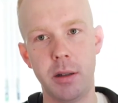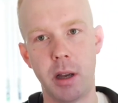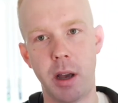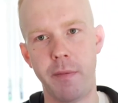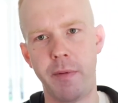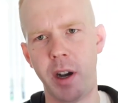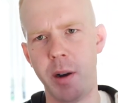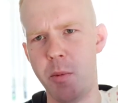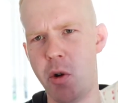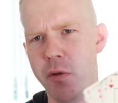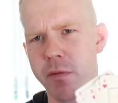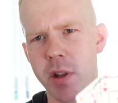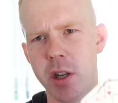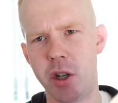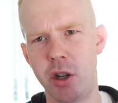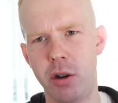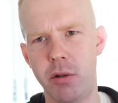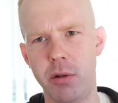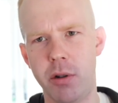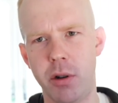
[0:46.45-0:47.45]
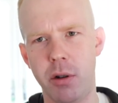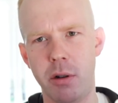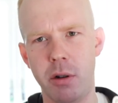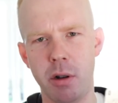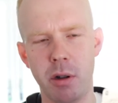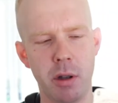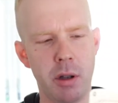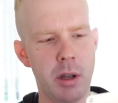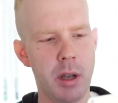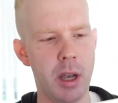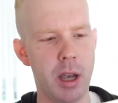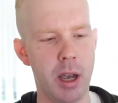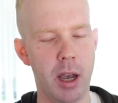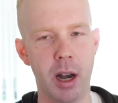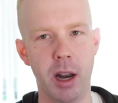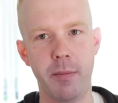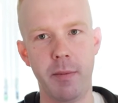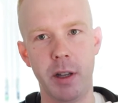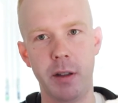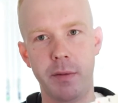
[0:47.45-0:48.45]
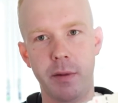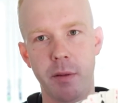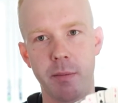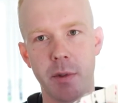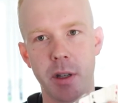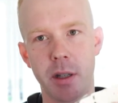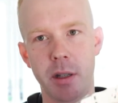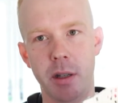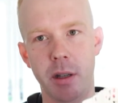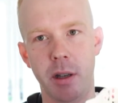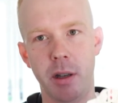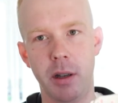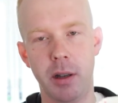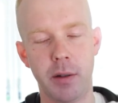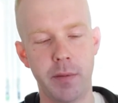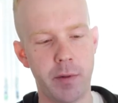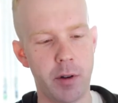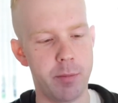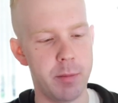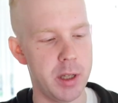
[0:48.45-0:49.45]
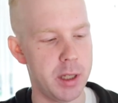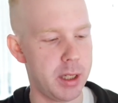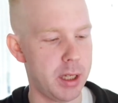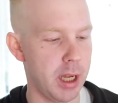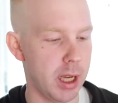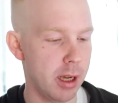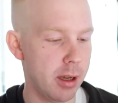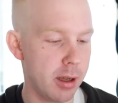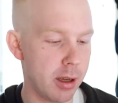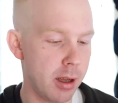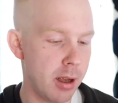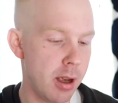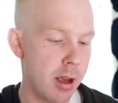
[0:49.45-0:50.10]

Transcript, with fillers: I've removed the Joker element from this uh, from this deck,